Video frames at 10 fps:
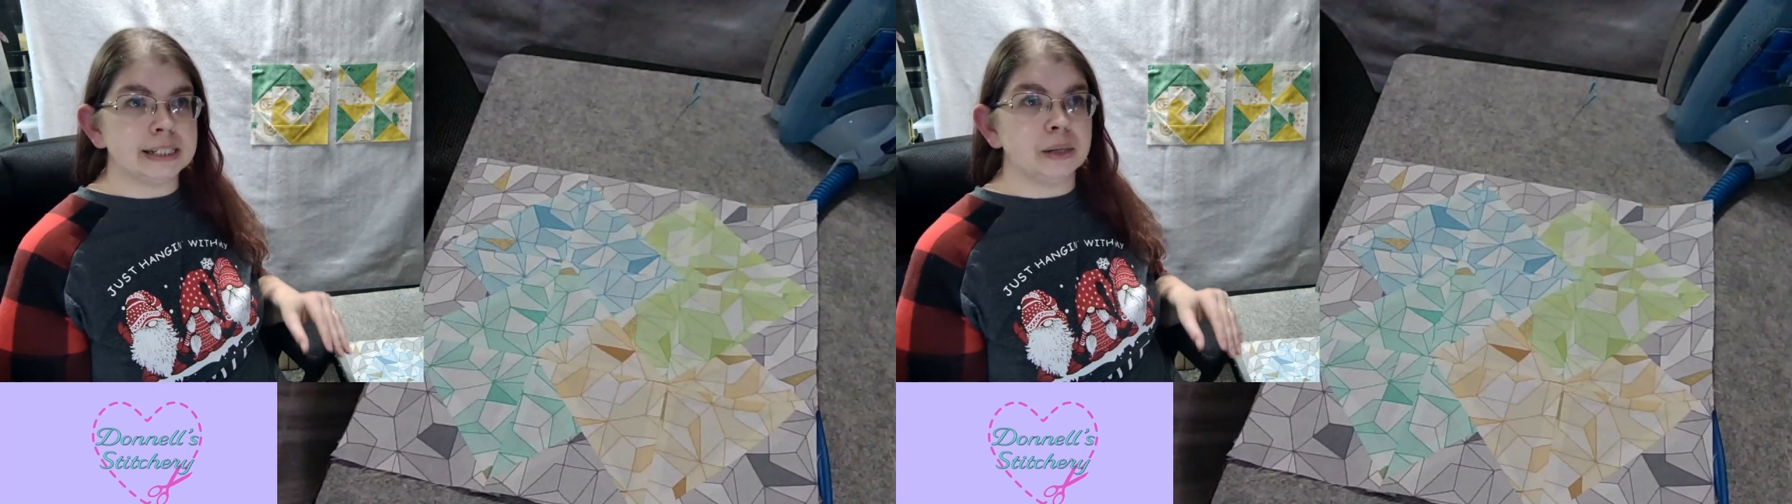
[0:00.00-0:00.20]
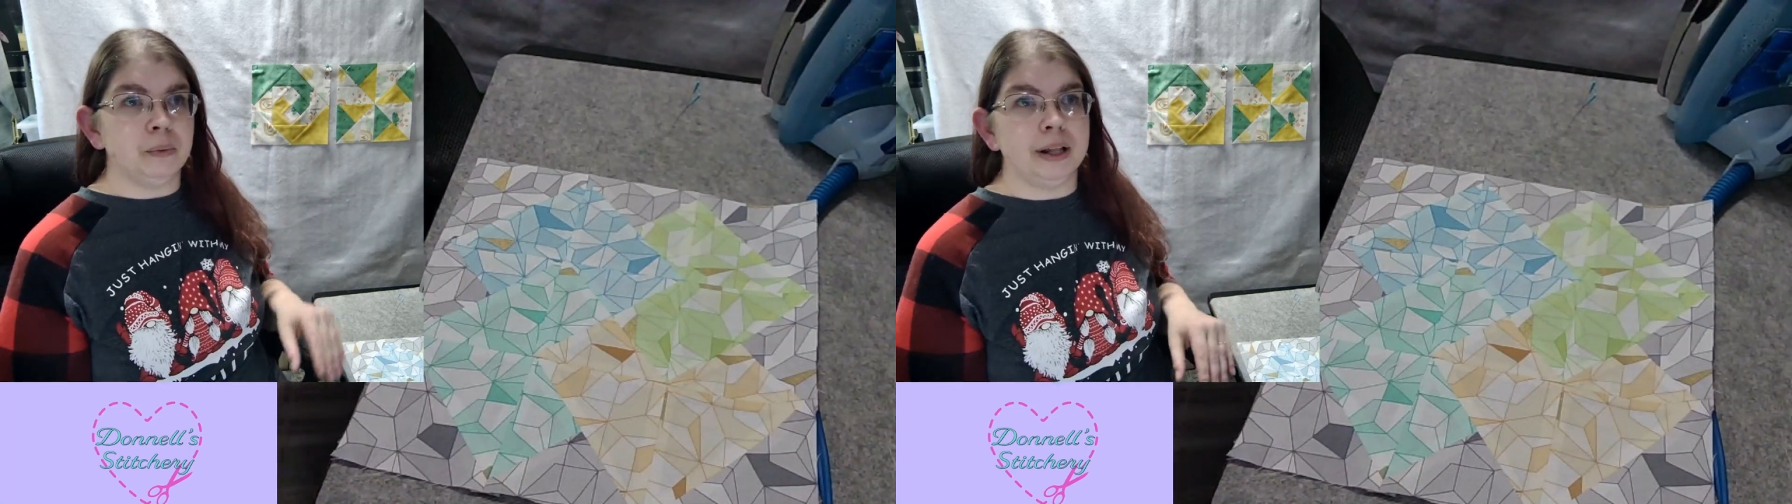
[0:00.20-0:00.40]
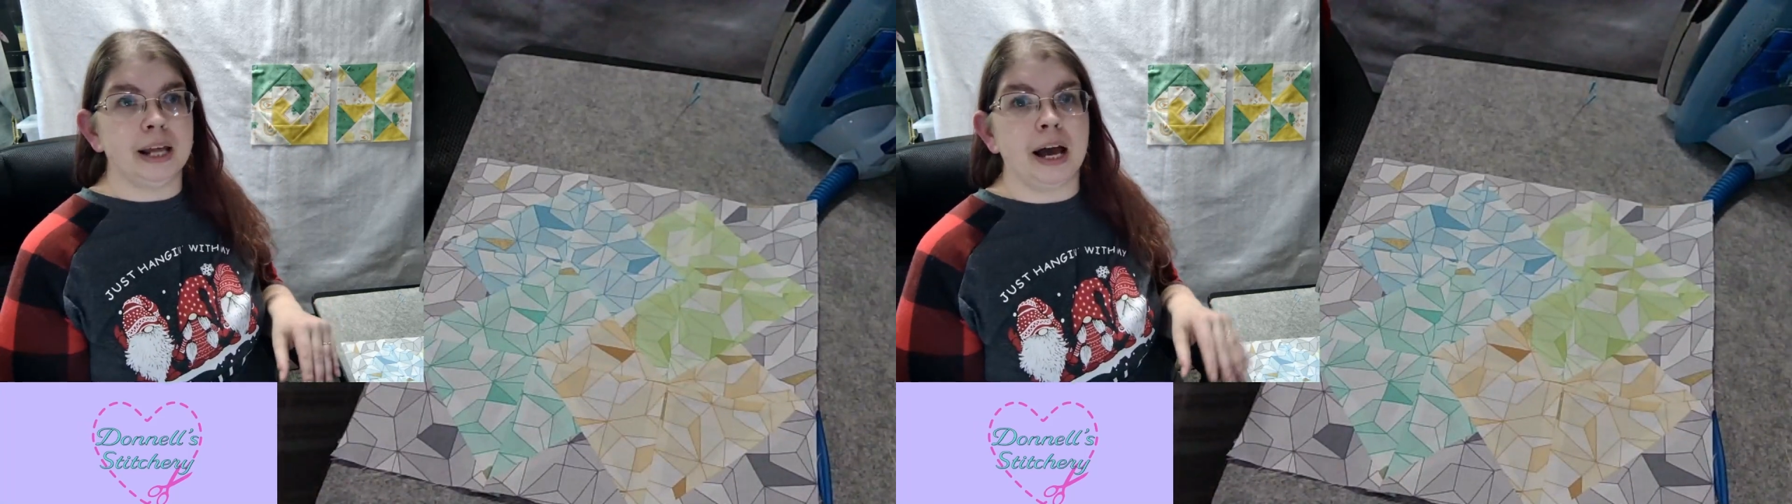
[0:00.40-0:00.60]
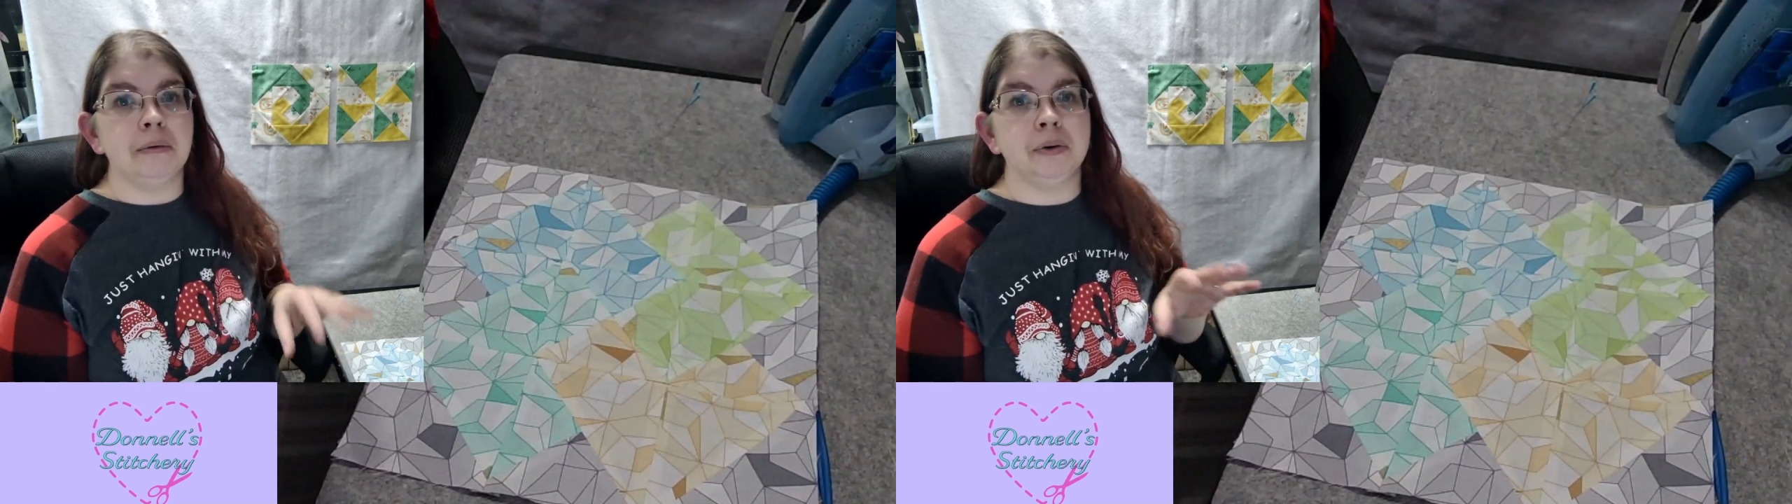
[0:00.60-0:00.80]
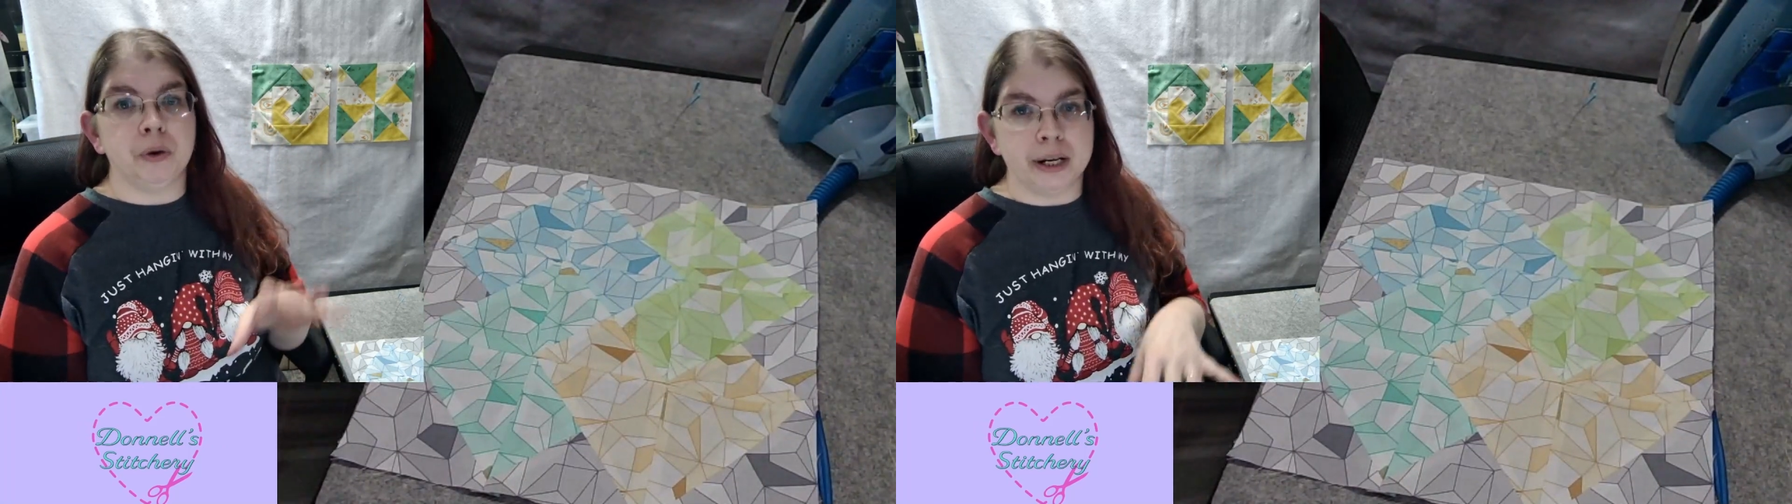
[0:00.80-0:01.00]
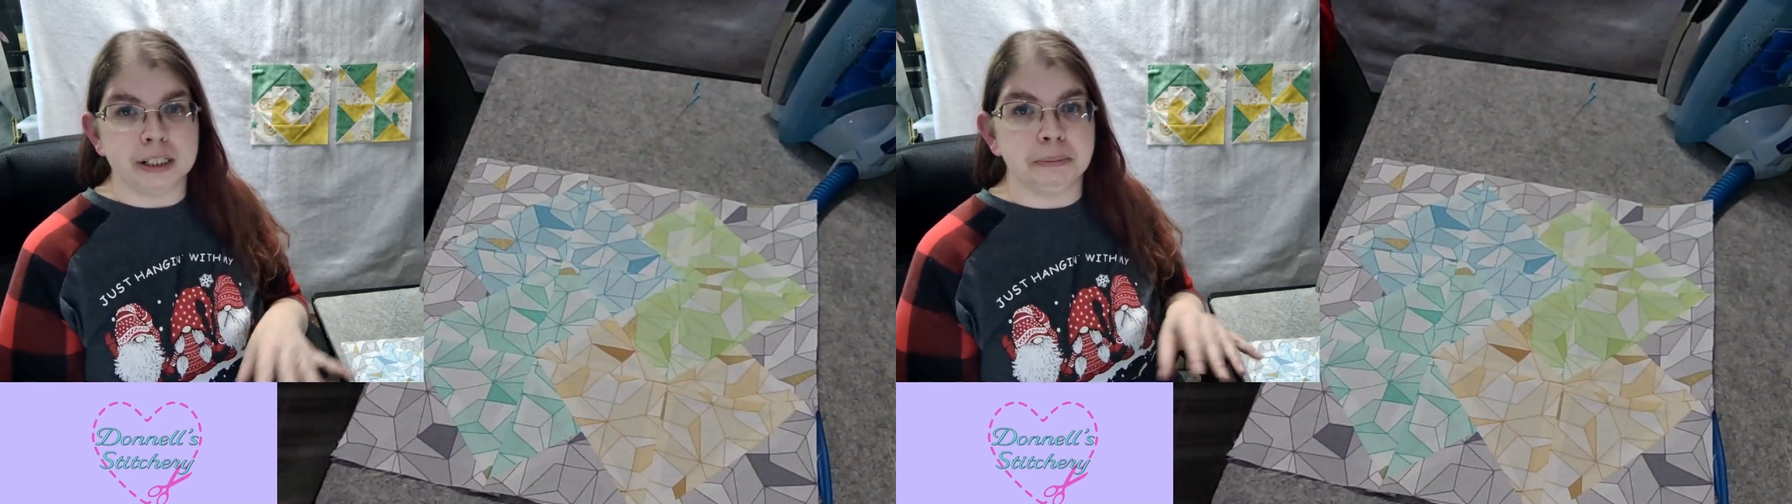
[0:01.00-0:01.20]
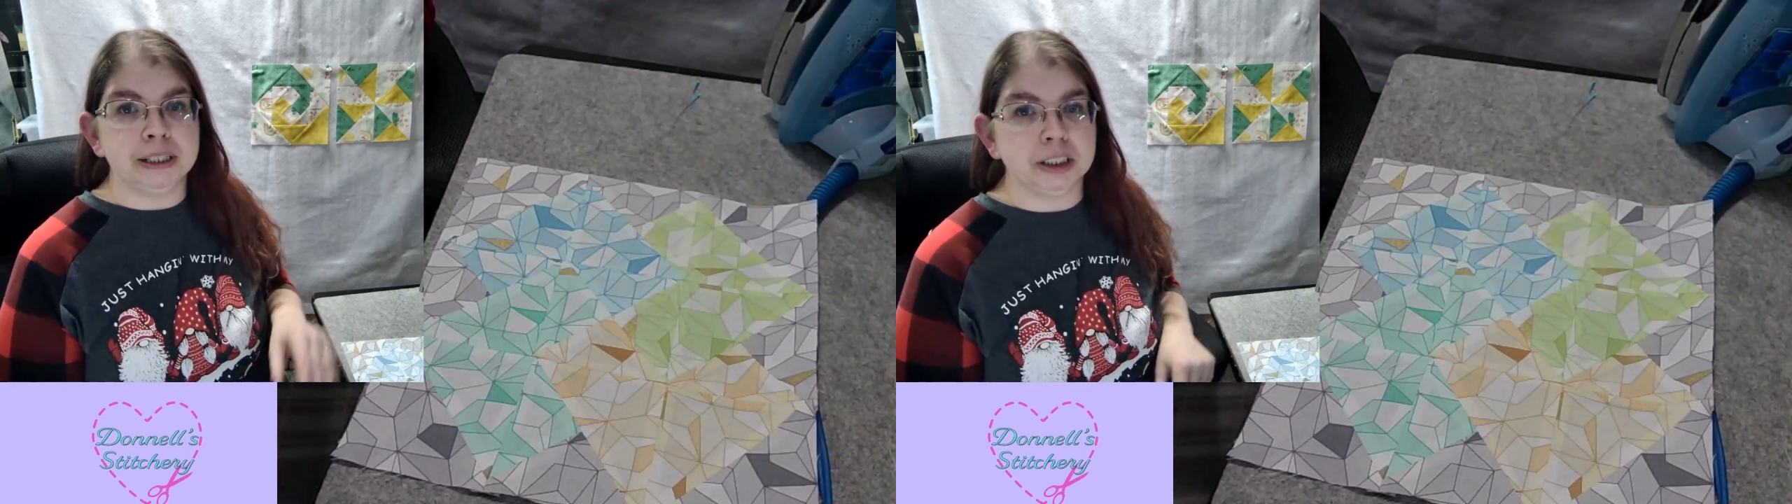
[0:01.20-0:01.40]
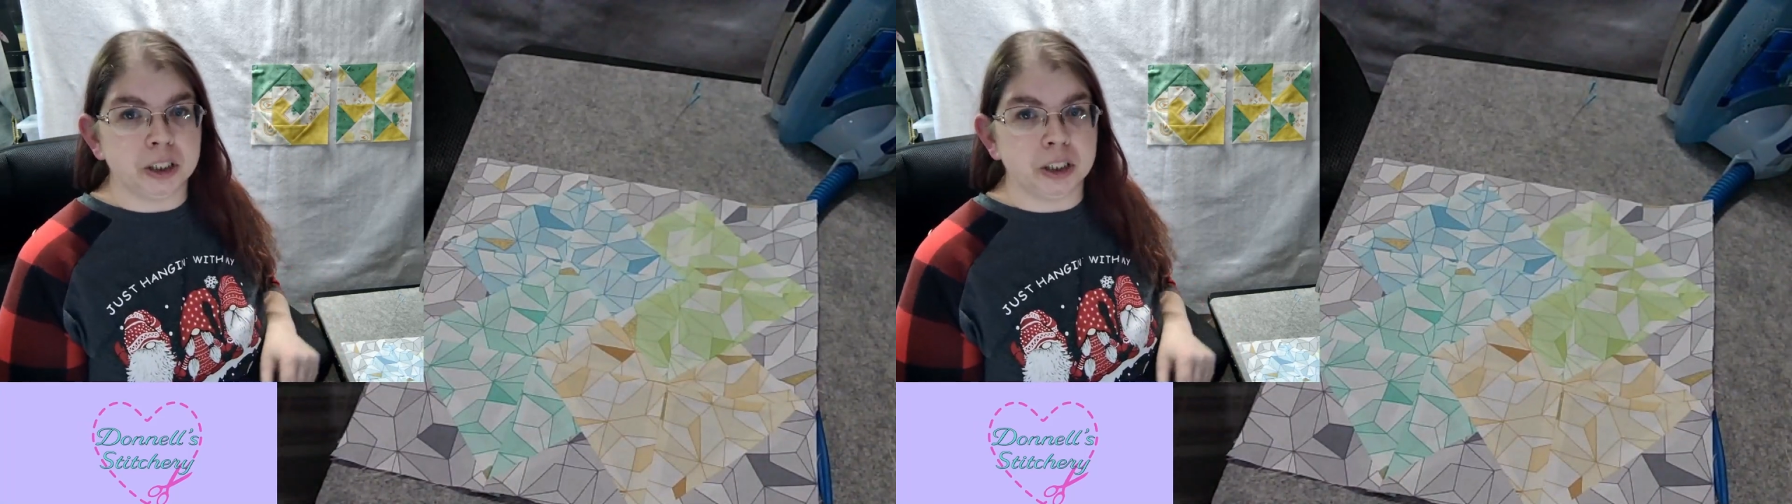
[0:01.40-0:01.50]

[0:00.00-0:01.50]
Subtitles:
the one that I'm going to be